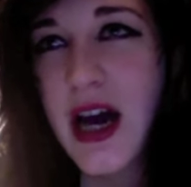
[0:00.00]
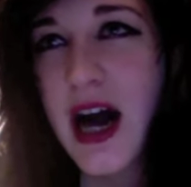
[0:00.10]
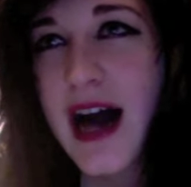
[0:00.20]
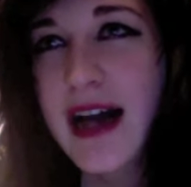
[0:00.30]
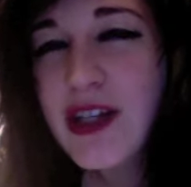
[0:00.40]

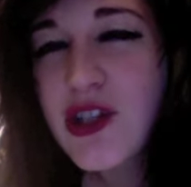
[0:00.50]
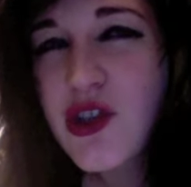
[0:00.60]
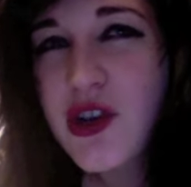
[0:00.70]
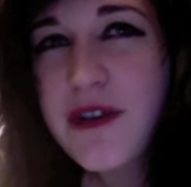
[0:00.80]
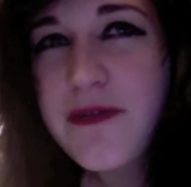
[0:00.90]
I
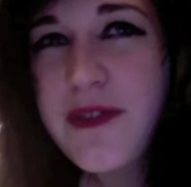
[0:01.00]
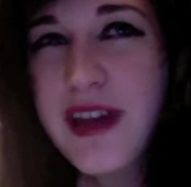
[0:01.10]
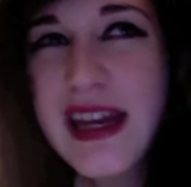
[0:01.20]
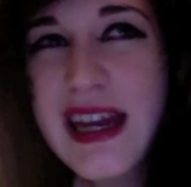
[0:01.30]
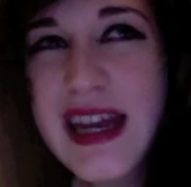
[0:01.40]
enjoy
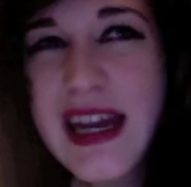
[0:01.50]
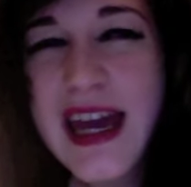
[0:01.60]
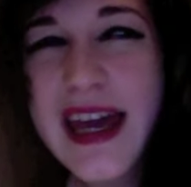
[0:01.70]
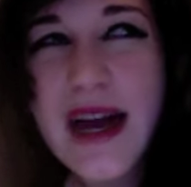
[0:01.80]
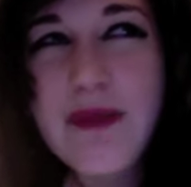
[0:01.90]
feeling
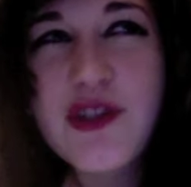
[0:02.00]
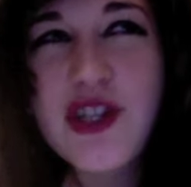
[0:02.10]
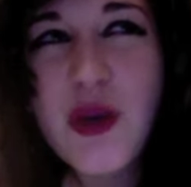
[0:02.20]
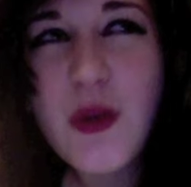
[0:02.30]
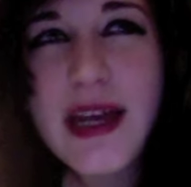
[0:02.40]
like I'm
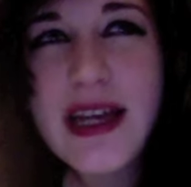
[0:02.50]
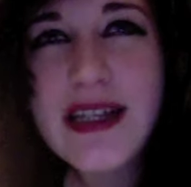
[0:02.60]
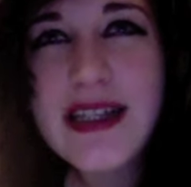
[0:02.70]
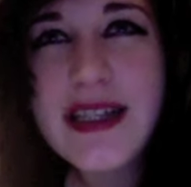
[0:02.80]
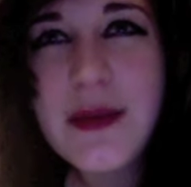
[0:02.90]
doing
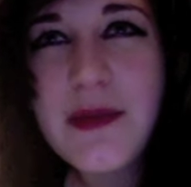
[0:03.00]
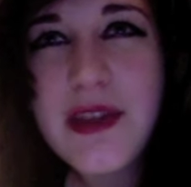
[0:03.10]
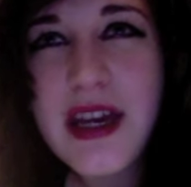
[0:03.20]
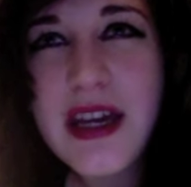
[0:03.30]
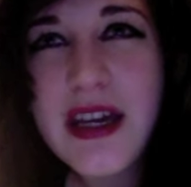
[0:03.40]

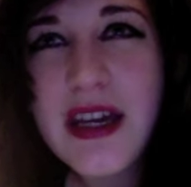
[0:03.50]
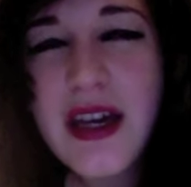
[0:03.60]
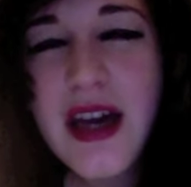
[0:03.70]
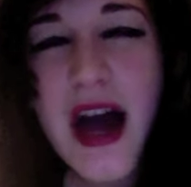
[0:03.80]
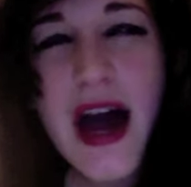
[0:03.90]
something.
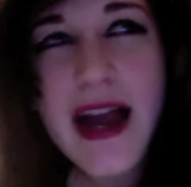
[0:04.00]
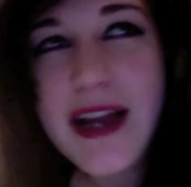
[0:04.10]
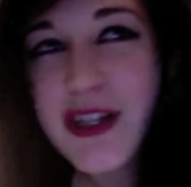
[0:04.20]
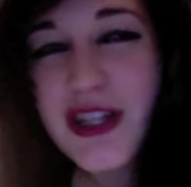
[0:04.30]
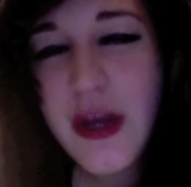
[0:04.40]
I
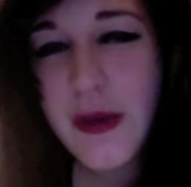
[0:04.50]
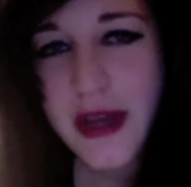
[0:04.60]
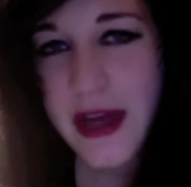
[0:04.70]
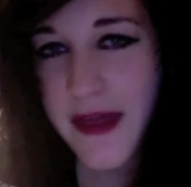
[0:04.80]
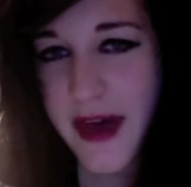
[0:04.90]
just don't
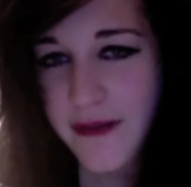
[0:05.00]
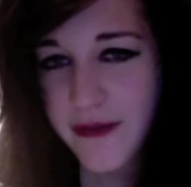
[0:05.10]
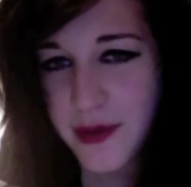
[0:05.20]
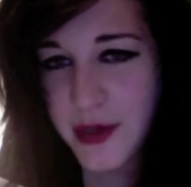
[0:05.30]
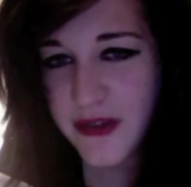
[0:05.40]
get that
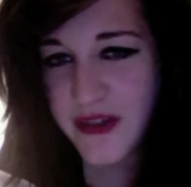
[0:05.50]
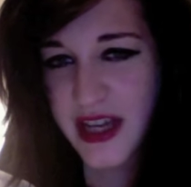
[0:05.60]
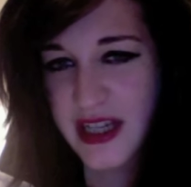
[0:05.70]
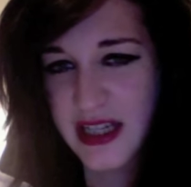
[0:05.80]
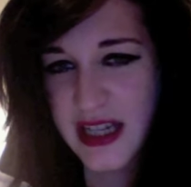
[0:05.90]
from
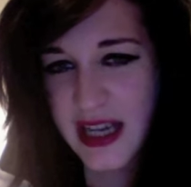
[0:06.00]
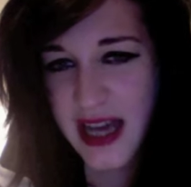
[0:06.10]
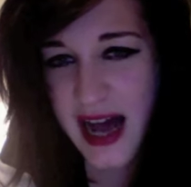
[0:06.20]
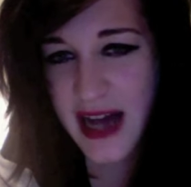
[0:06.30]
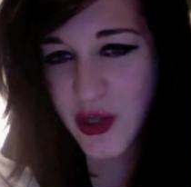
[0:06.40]
university
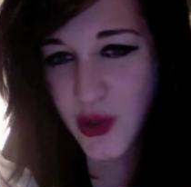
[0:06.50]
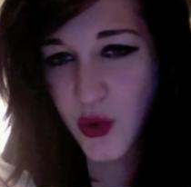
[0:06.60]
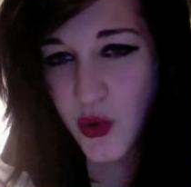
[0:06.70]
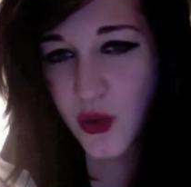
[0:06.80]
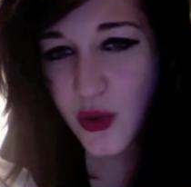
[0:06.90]
at
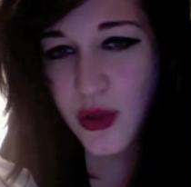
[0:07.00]
all.